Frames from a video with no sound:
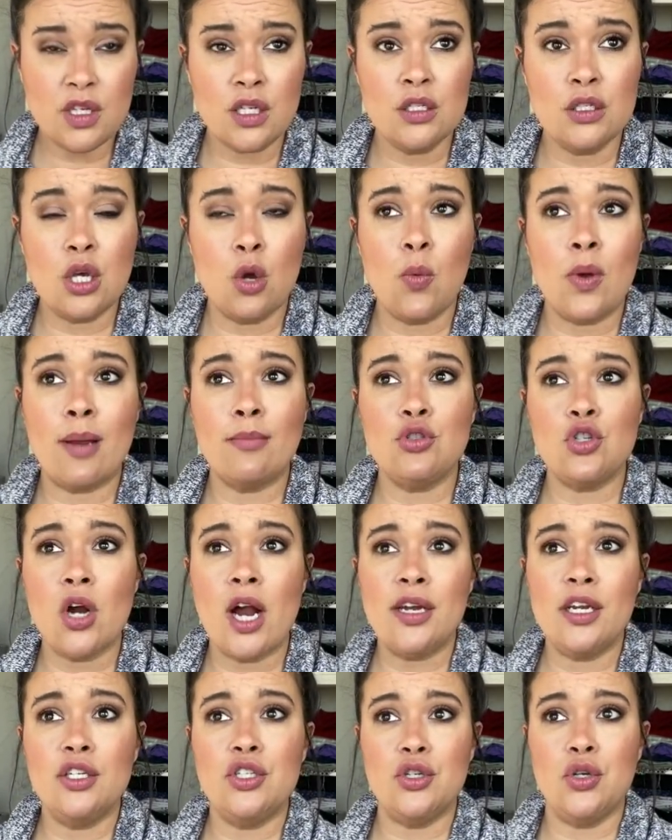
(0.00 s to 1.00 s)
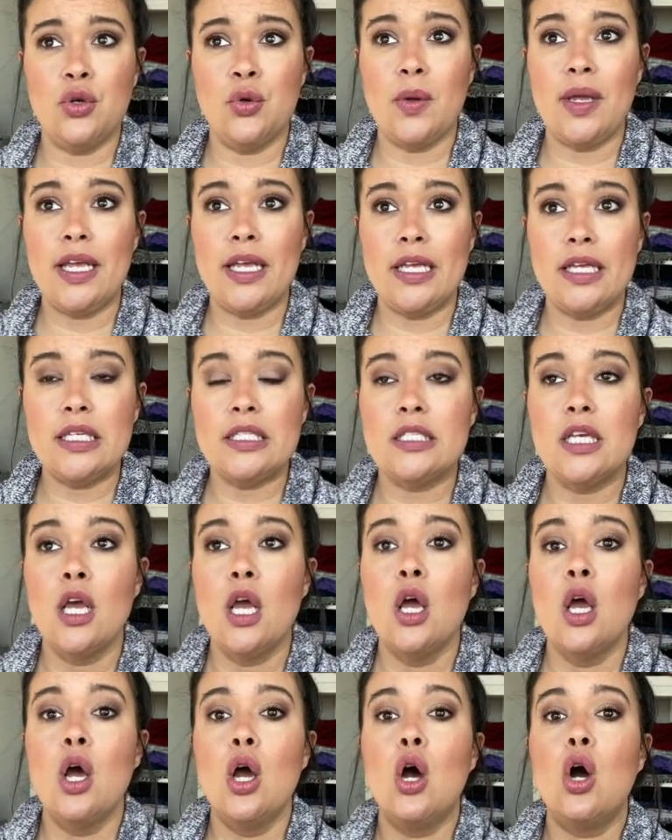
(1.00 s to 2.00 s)
So what I'm trying to do is
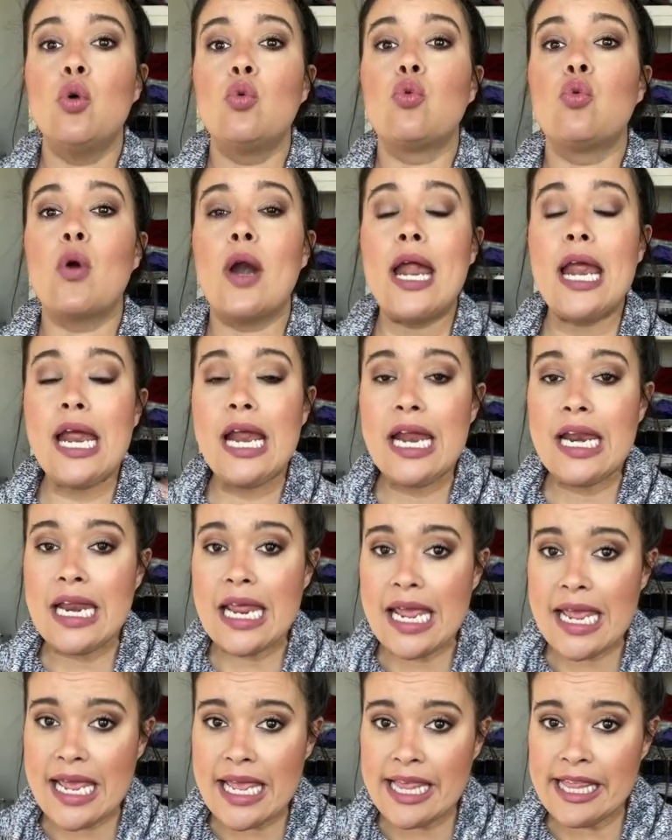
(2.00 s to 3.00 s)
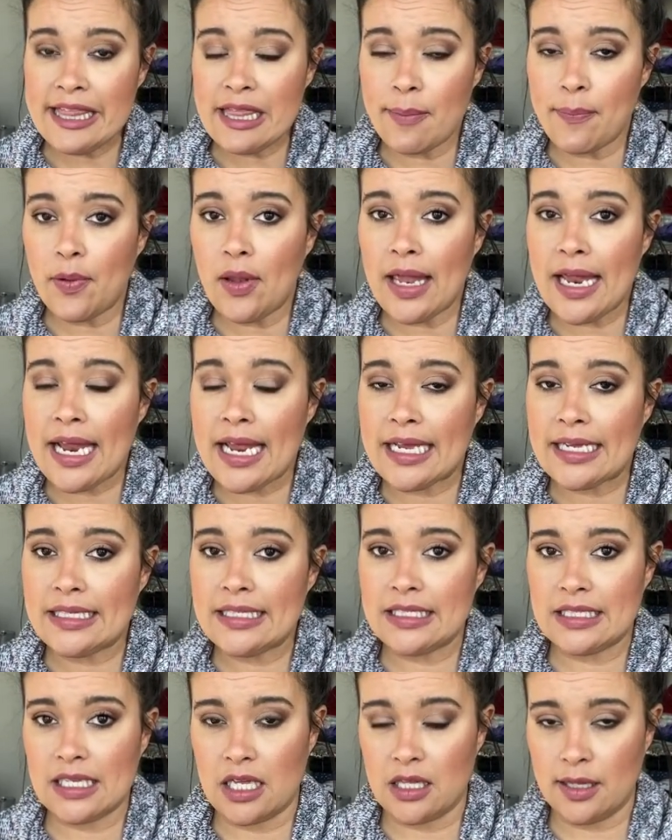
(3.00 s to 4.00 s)
rein in the
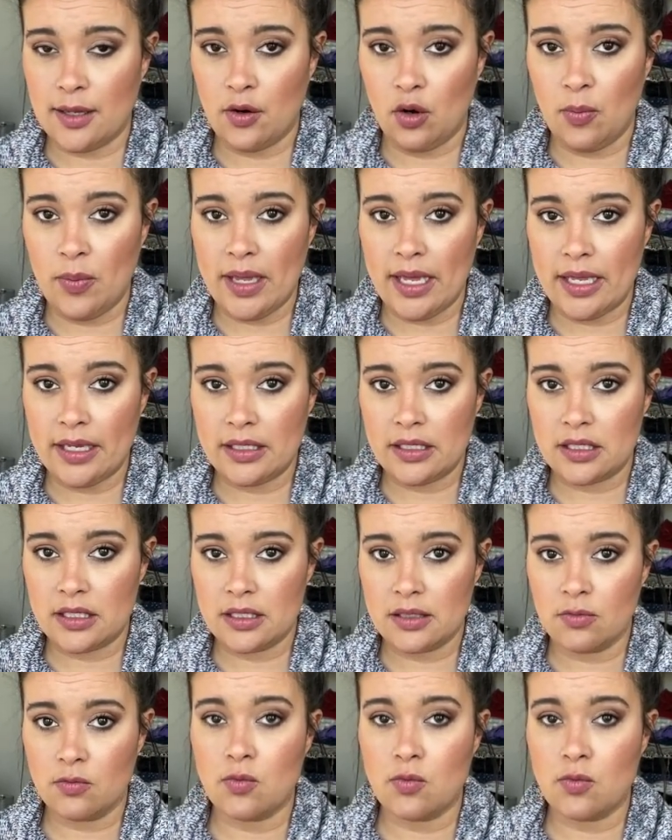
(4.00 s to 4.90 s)
plans a little bit,